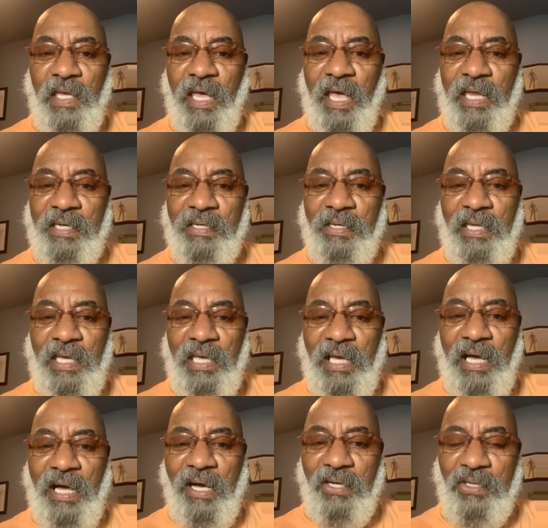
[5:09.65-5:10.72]
and
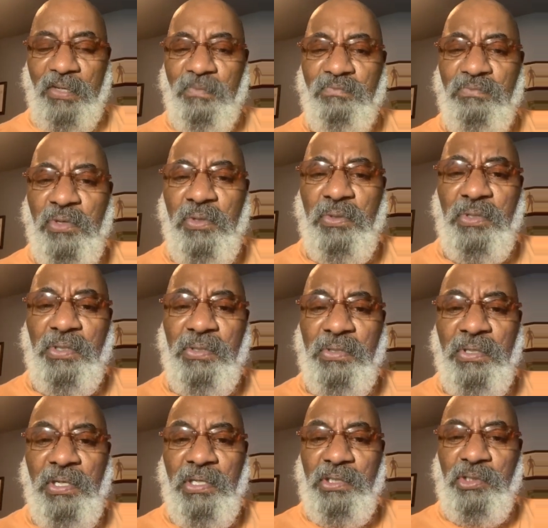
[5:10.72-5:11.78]

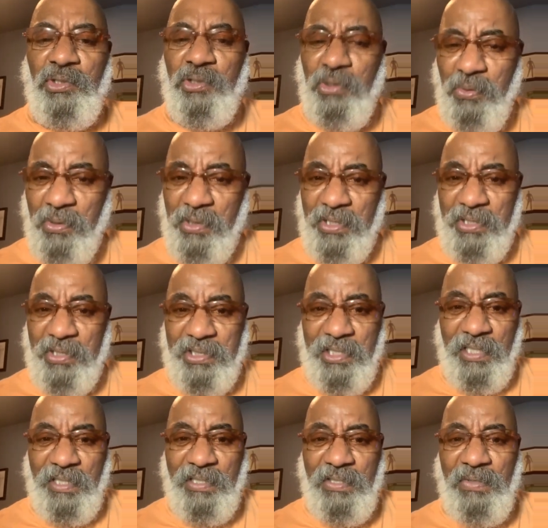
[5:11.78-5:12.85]
communal
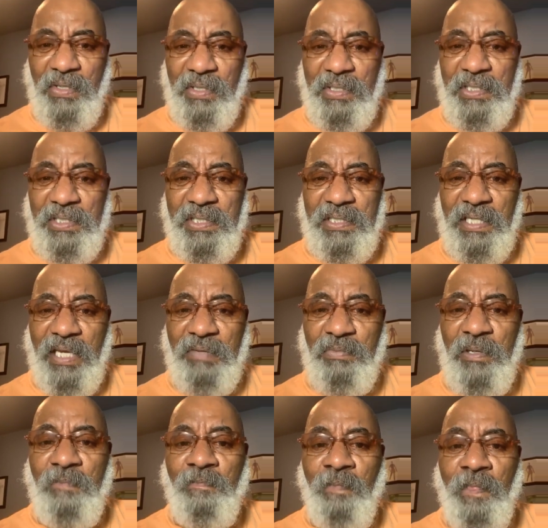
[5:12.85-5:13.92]
unity. You
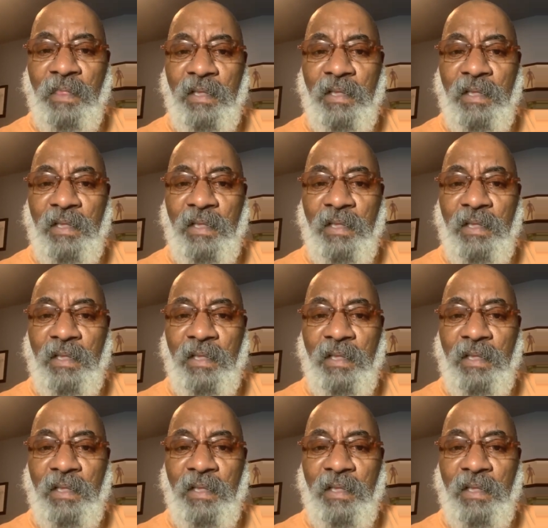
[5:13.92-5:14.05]
understand me?